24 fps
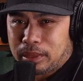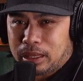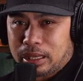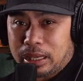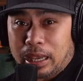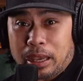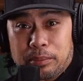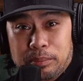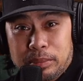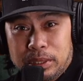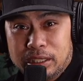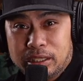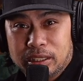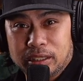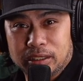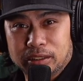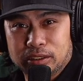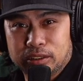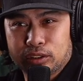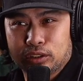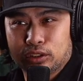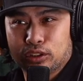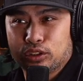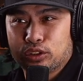gave me
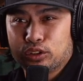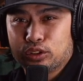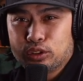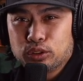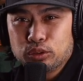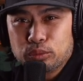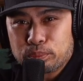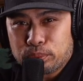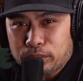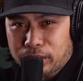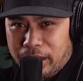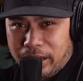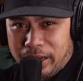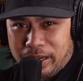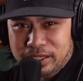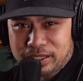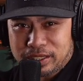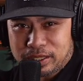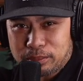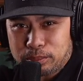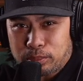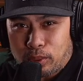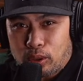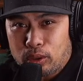the super
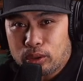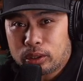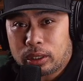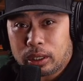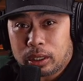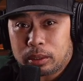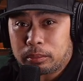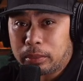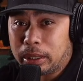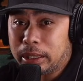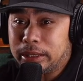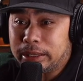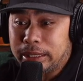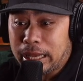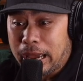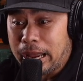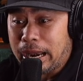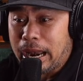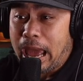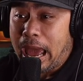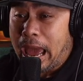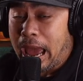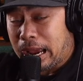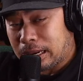Asian bowl cut. My
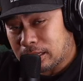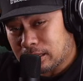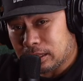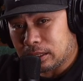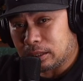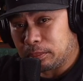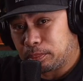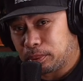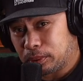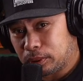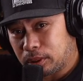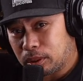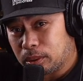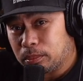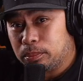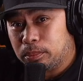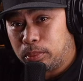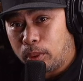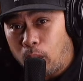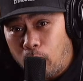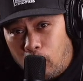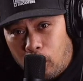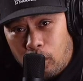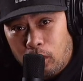dad actually put the
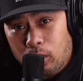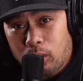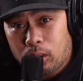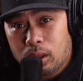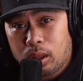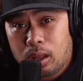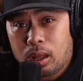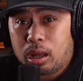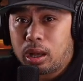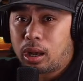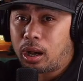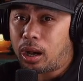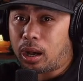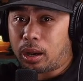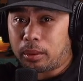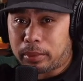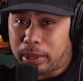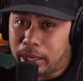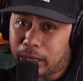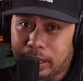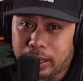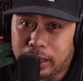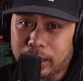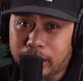bowl on
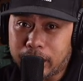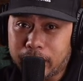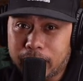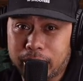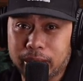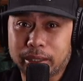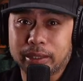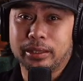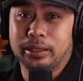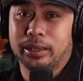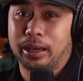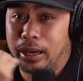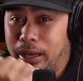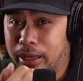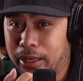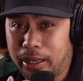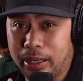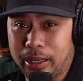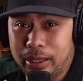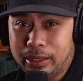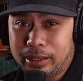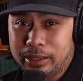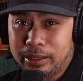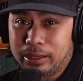my head and cut
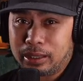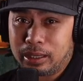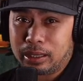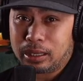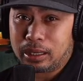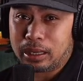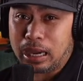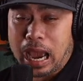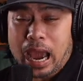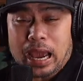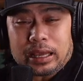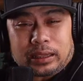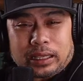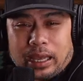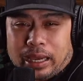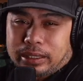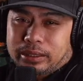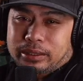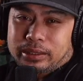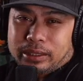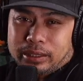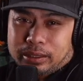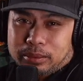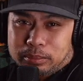it. I
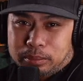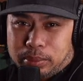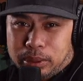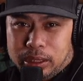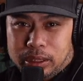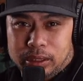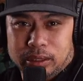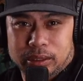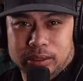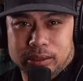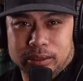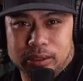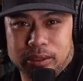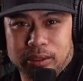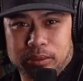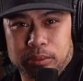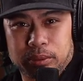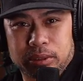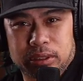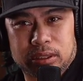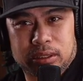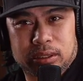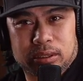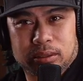liked it, but it
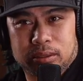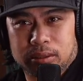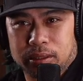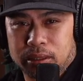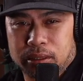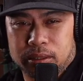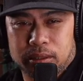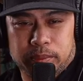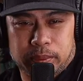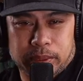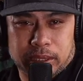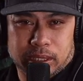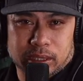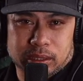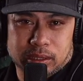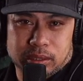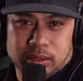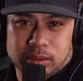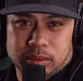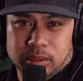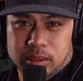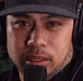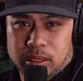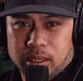was is
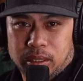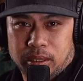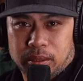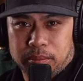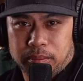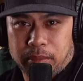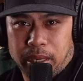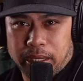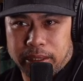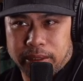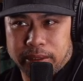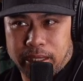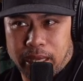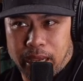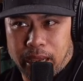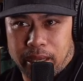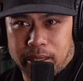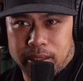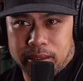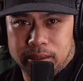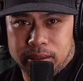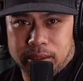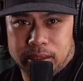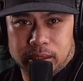because my
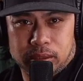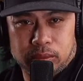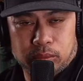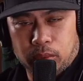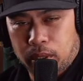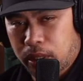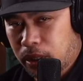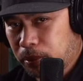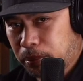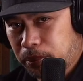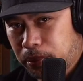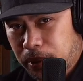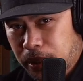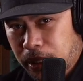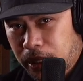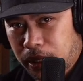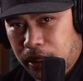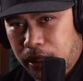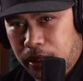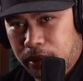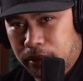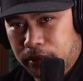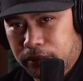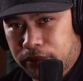dad didn't want to
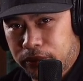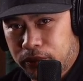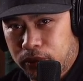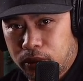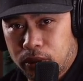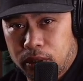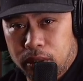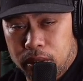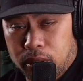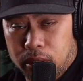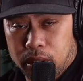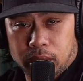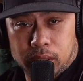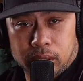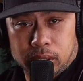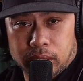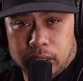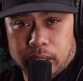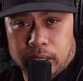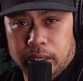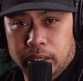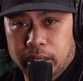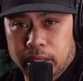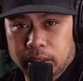pay for
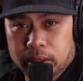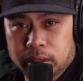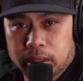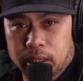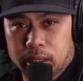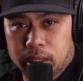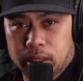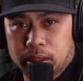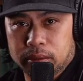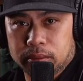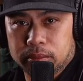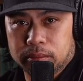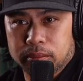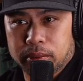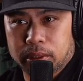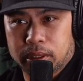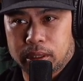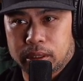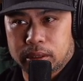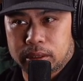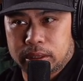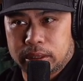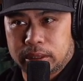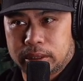a haircut
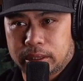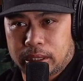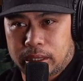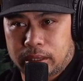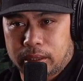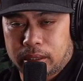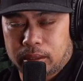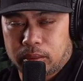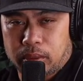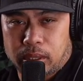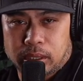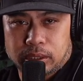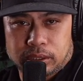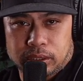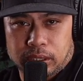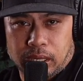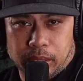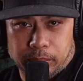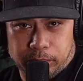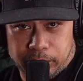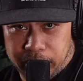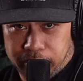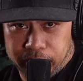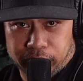because he said that why should
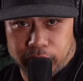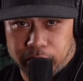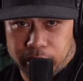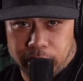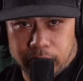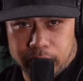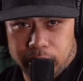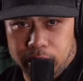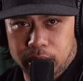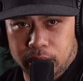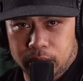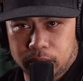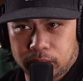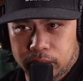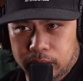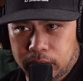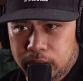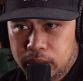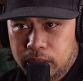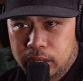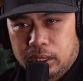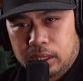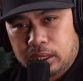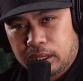I pay for a haircut
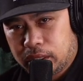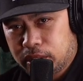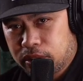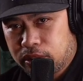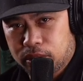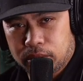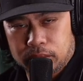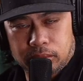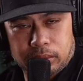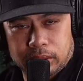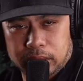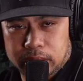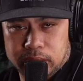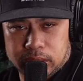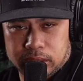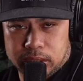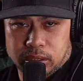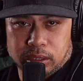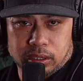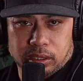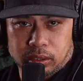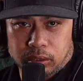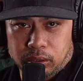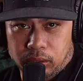when in two weeks it's
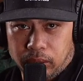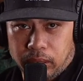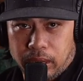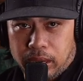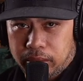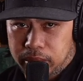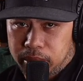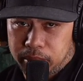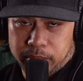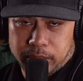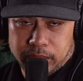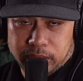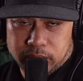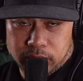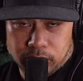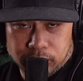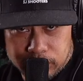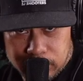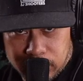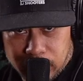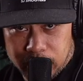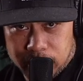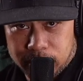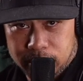gonna grow out? It makes no
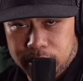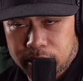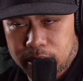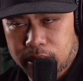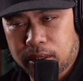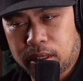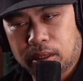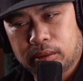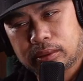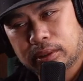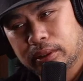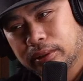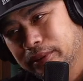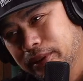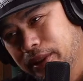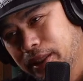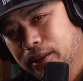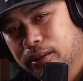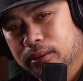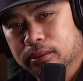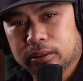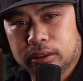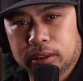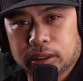sense. And I was like,
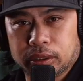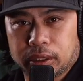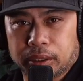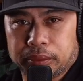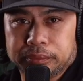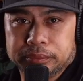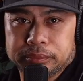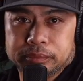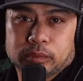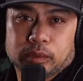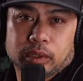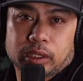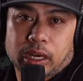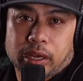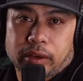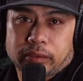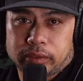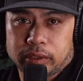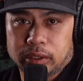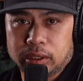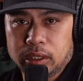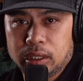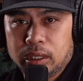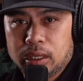eh, you know,
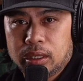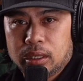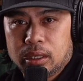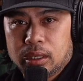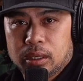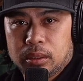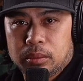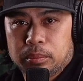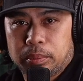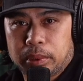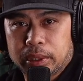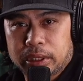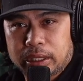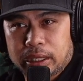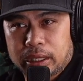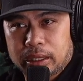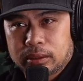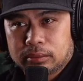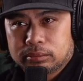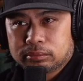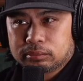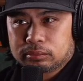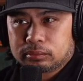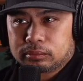whatever. But
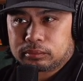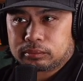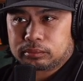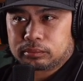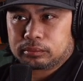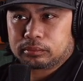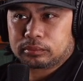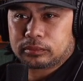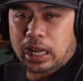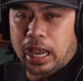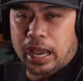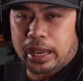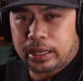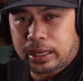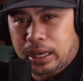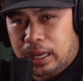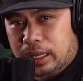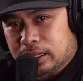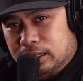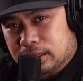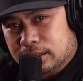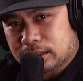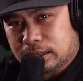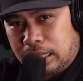then I
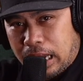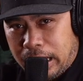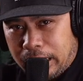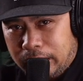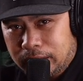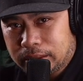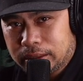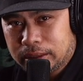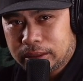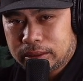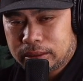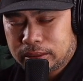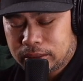kind of styled it